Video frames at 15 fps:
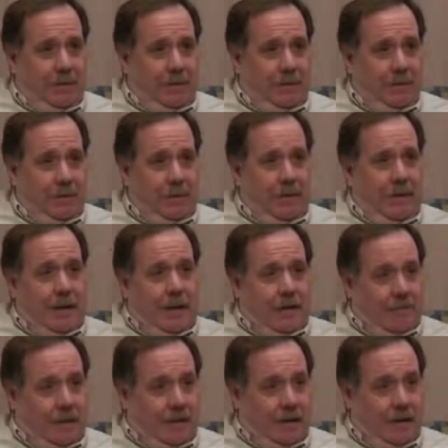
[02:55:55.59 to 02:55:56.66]
you know, someone that
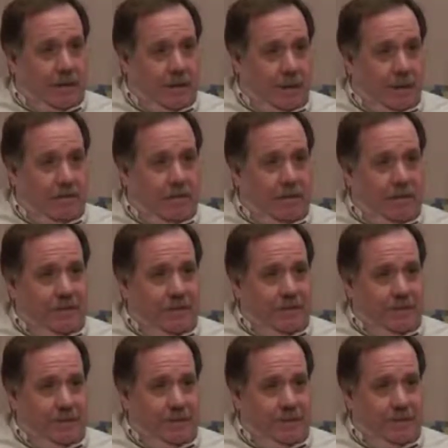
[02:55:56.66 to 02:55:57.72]
has that kind of confidence
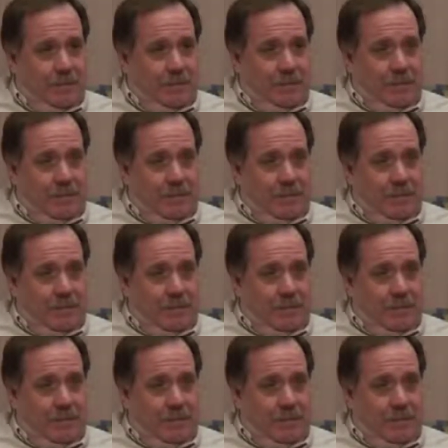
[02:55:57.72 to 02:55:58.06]
in you.